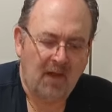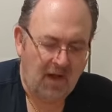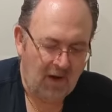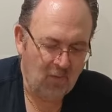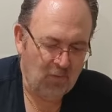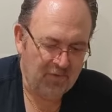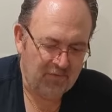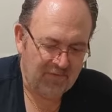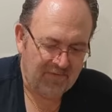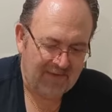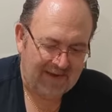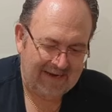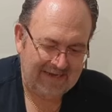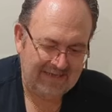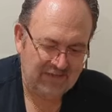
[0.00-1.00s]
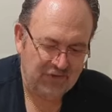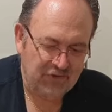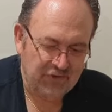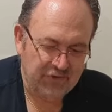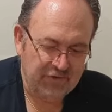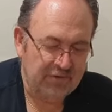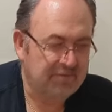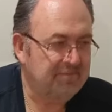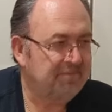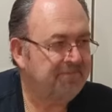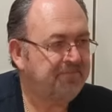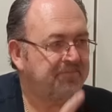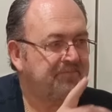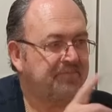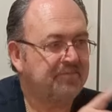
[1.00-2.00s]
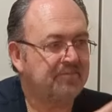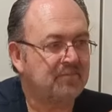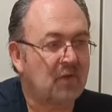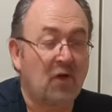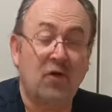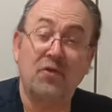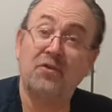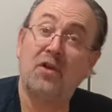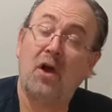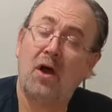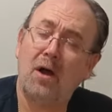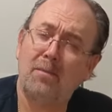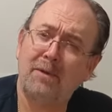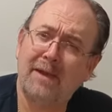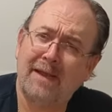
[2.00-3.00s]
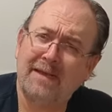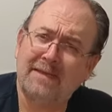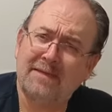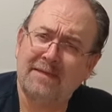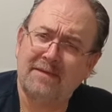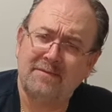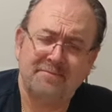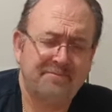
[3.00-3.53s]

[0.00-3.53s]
I wonder if that is good uncarbonated.